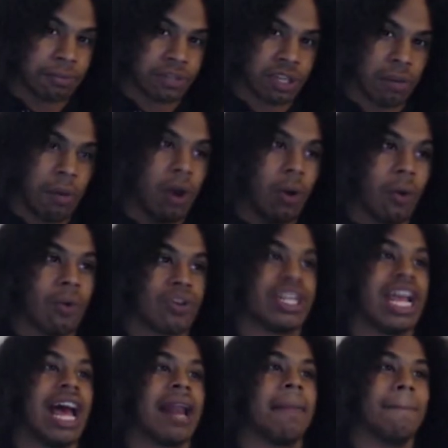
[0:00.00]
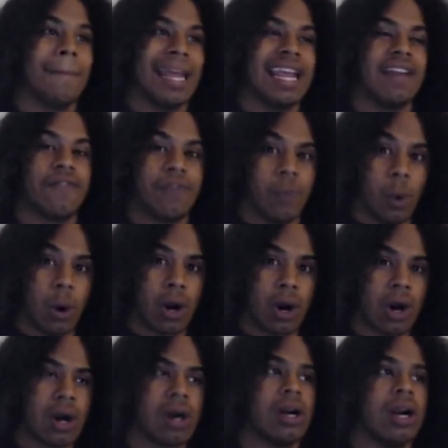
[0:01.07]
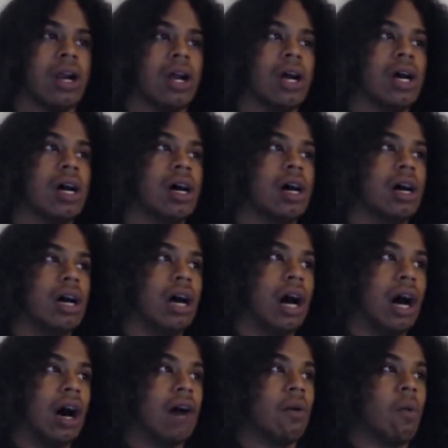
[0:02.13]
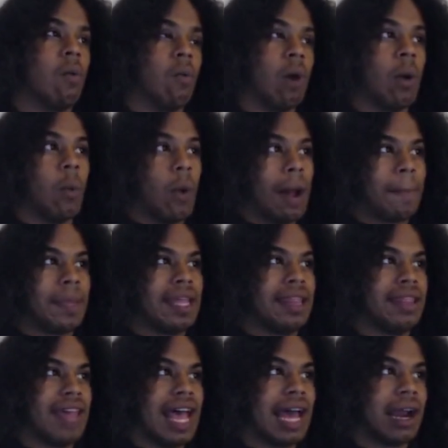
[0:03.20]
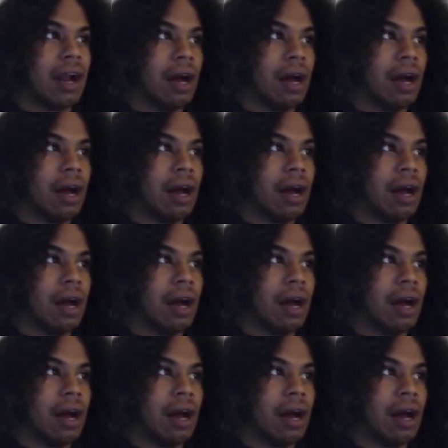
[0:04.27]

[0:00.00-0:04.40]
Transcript: someone, or she got it made for her. A weapon that